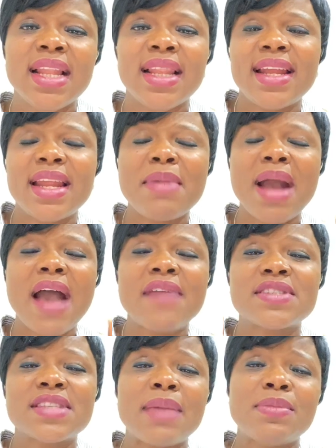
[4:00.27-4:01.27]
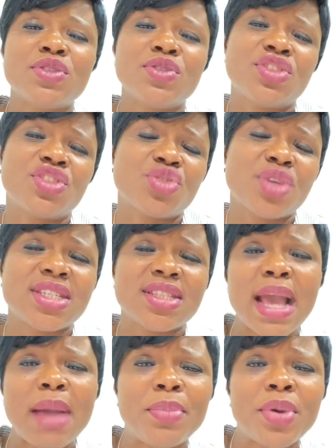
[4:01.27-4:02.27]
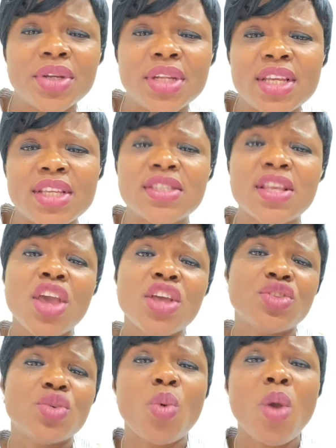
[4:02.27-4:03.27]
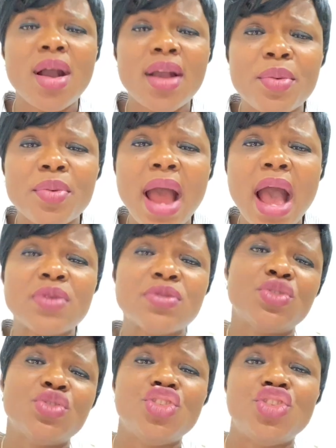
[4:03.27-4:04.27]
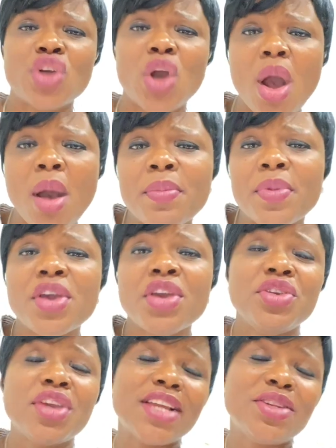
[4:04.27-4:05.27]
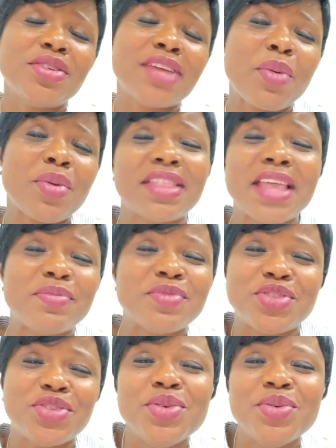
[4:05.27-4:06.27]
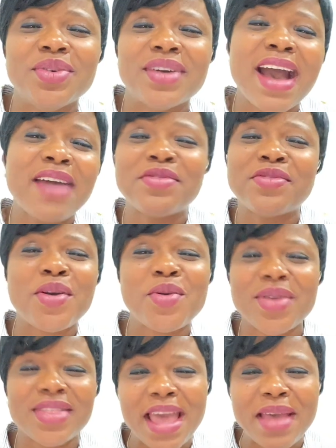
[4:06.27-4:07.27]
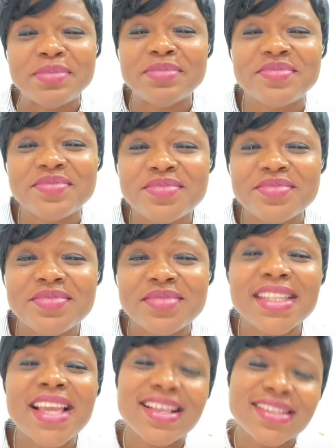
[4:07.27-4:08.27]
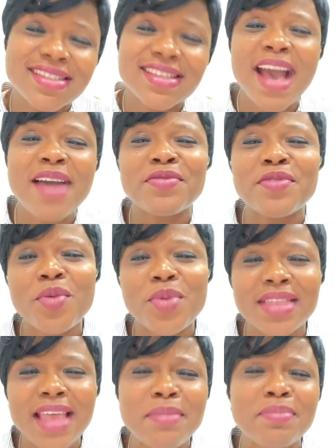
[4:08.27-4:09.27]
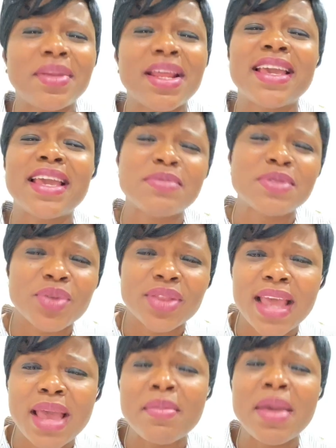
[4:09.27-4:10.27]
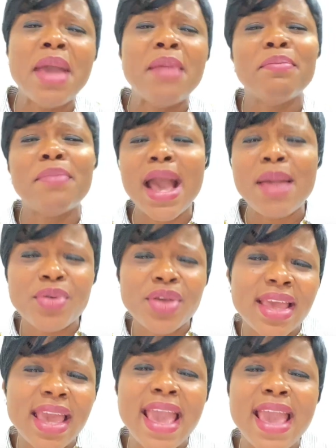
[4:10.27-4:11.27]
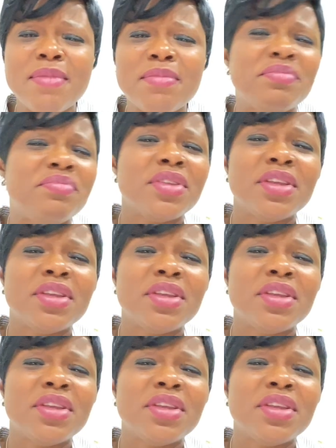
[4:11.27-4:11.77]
Let them have time to stretch their bodies, to walk around, to jump. You can do that with them too. Have fun with them. Yes, have fun with them. Play games with them. Bible game.